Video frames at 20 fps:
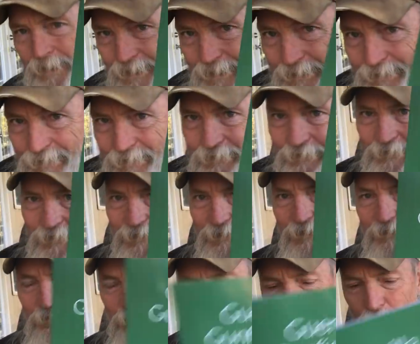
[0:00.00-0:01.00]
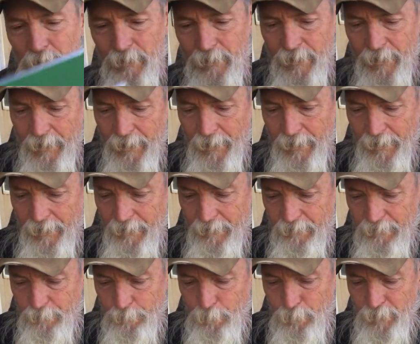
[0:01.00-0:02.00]
he does in this book
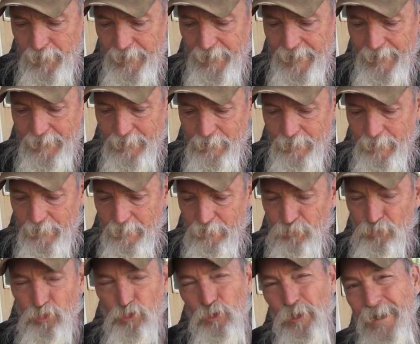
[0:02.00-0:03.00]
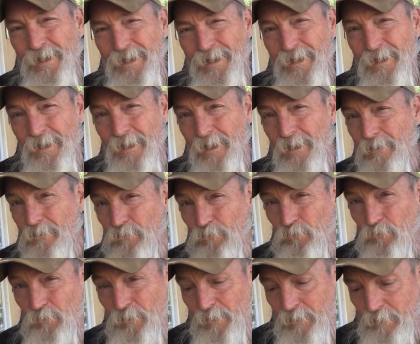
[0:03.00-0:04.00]
is bring out training
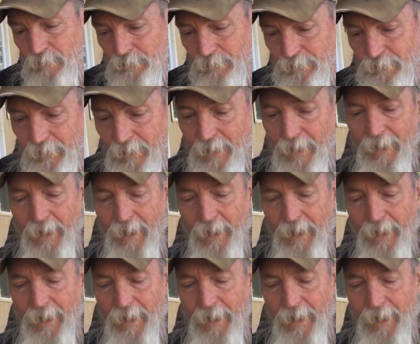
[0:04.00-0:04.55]
drills.